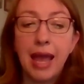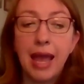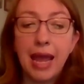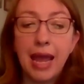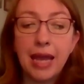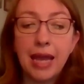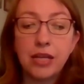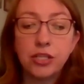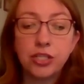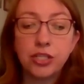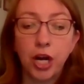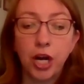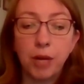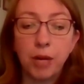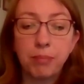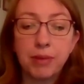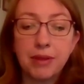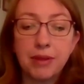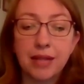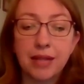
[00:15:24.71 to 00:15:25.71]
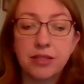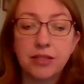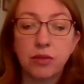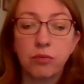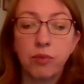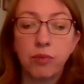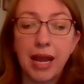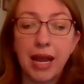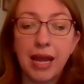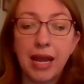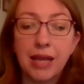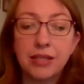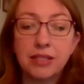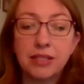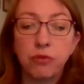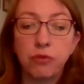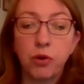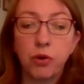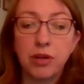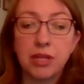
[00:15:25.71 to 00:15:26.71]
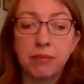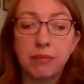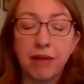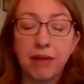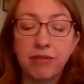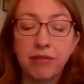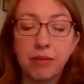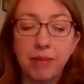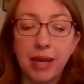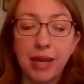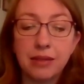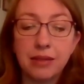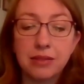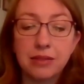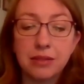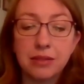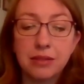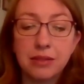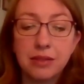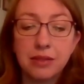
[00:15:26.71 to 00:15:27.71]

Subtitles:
A sharp, that's a raised fourth above the bass.